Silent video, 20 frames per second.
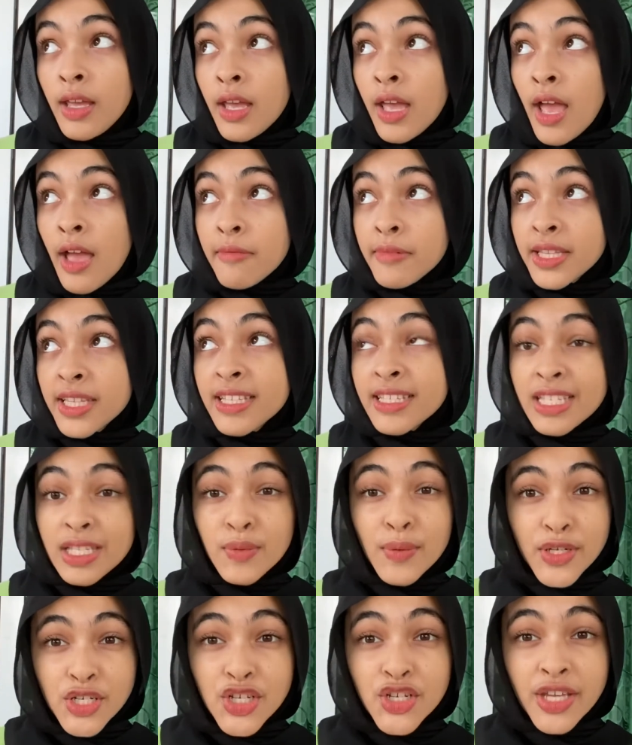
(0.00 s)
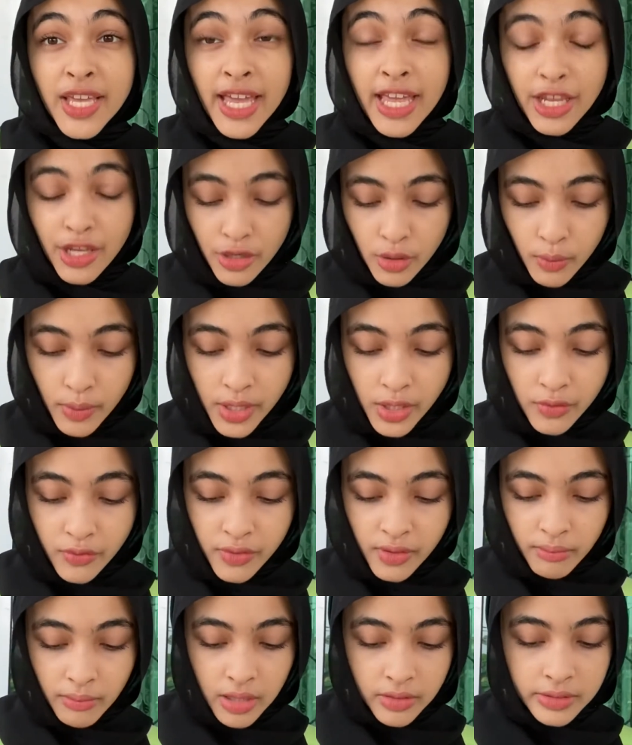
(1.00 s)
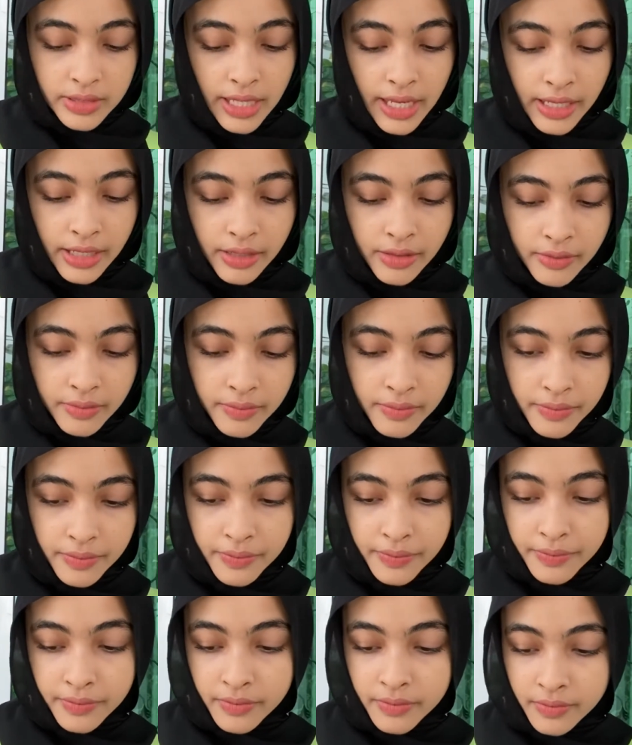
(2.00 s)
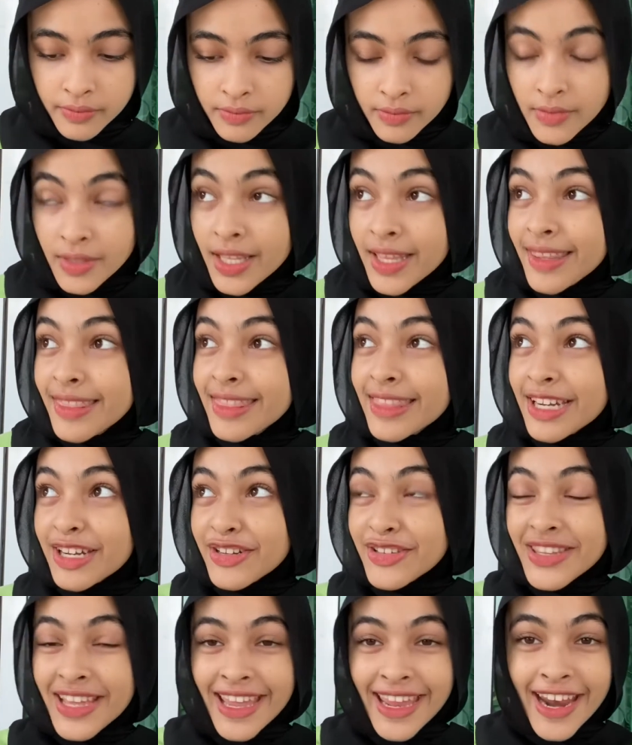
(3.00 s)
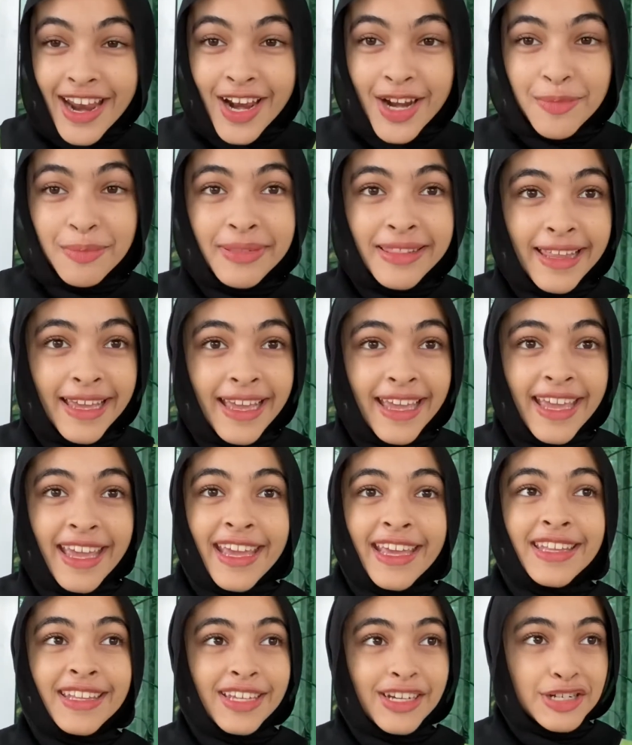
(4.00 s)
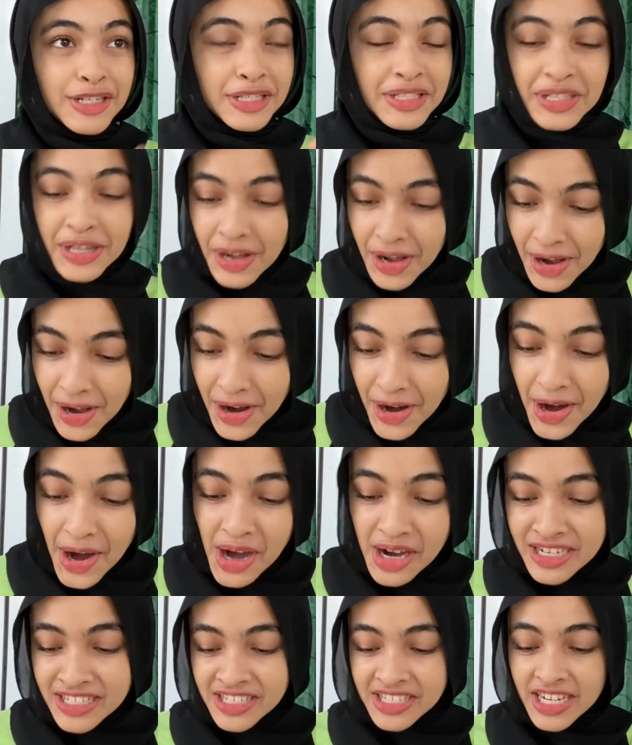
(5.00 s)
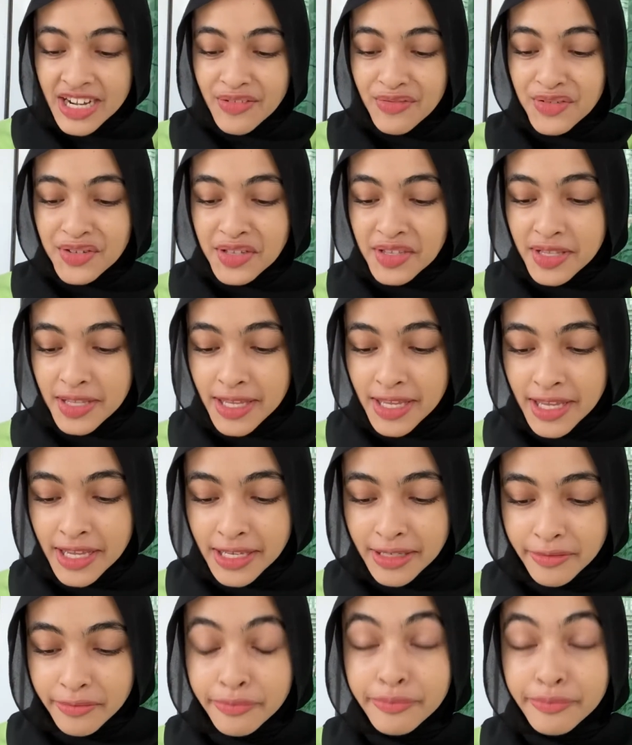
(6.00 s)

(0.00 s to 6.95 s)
I mean, this is what you get, you know, when you film outside. There's a airplane, there's cars and everything.